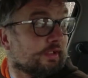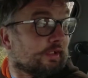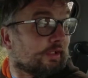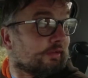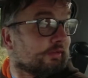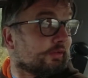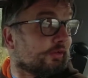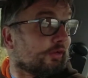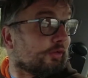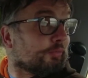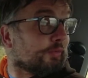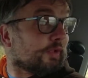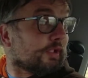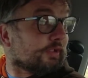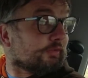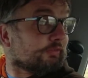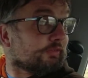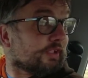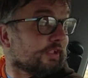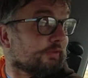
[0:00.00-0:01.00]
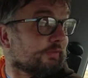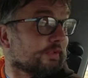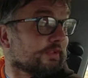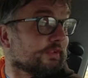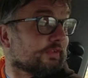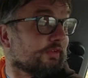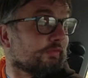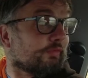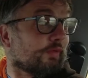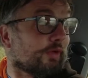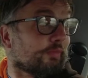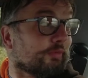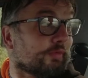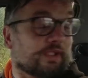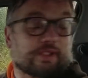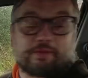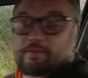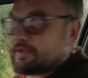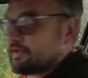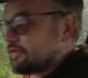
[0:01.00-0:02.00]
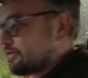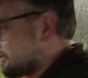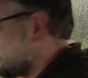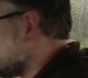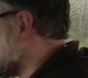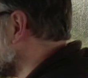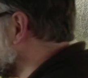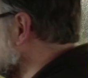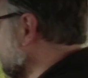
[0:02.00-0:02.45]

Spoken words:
I'm going to operate the rear windscreen wiper anyway just because I